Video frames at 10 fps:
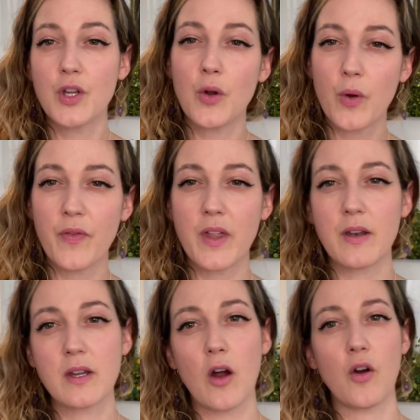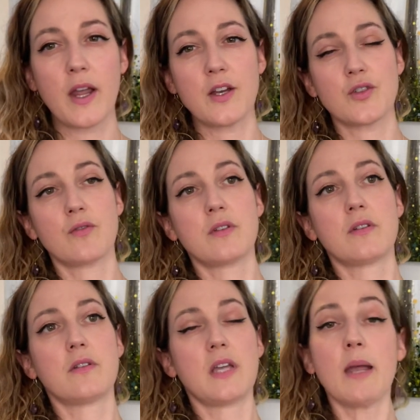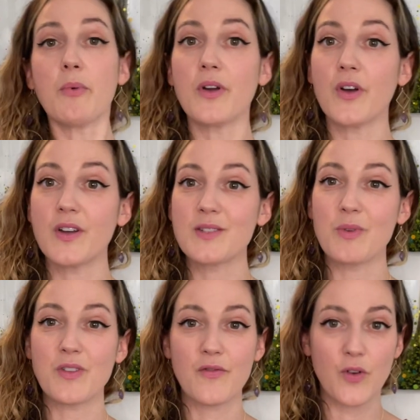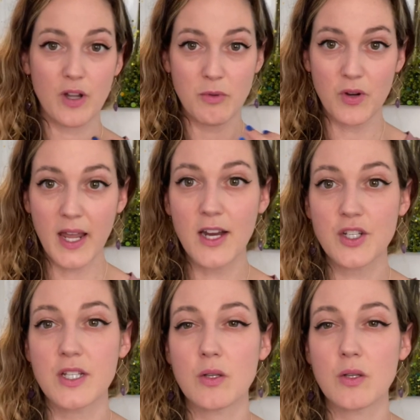you know, and then Archangel Gabriel is for communication.